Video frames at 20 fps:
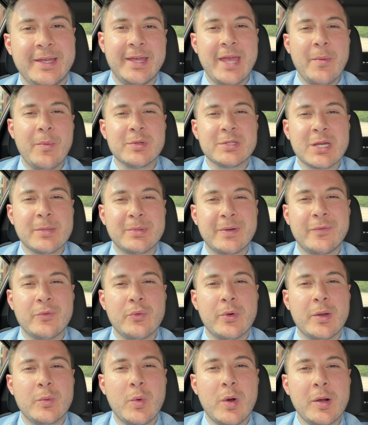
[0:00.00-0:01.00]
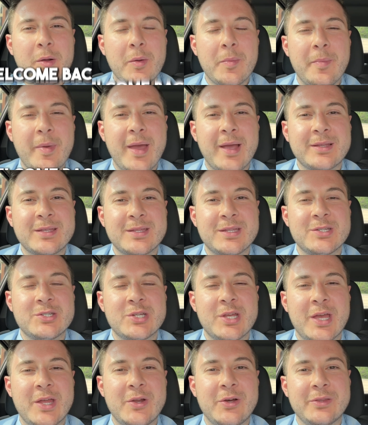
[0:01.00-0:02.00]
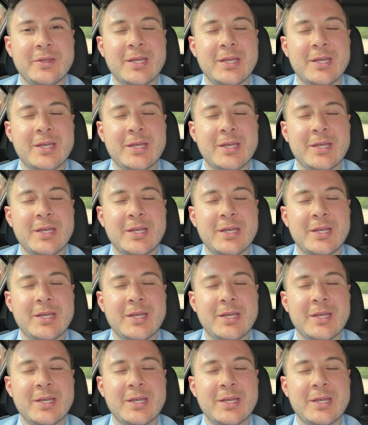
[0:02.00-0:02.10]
Hey, what's up everyone? Welcome back to the channel.